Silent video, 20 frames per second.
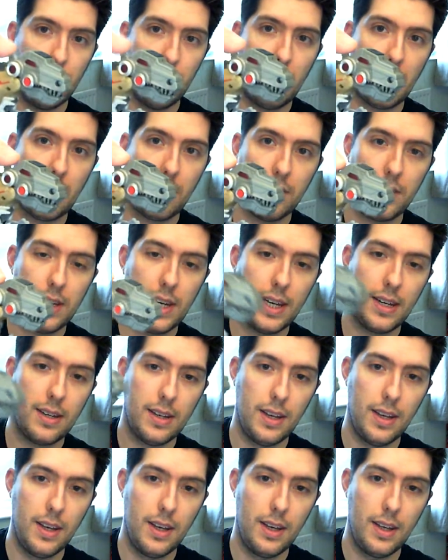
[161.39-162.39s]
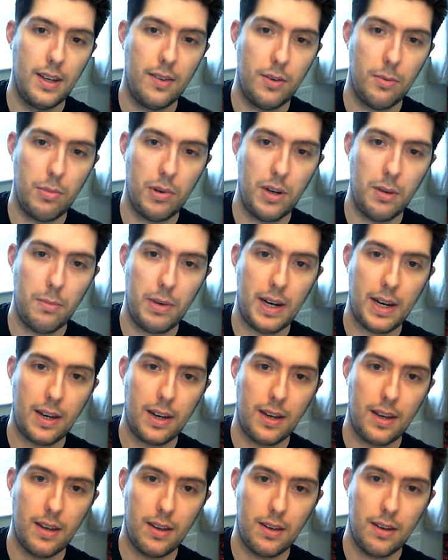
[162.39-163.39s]
back of his head. If you pull it
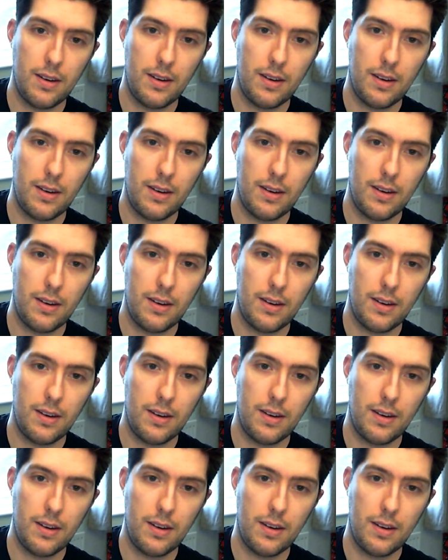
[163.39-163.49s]
back,